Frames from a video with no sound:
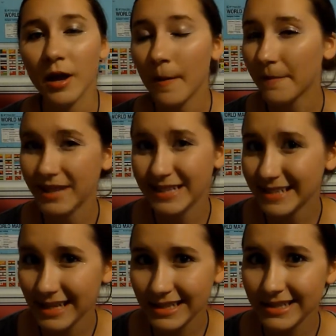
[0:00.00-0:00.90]
But that's
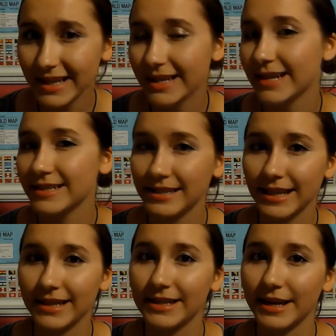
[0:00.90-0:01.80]
not to say that I didn't
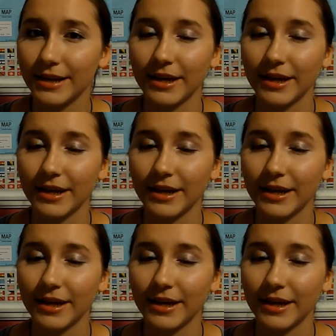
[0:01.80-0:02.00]
like the ending.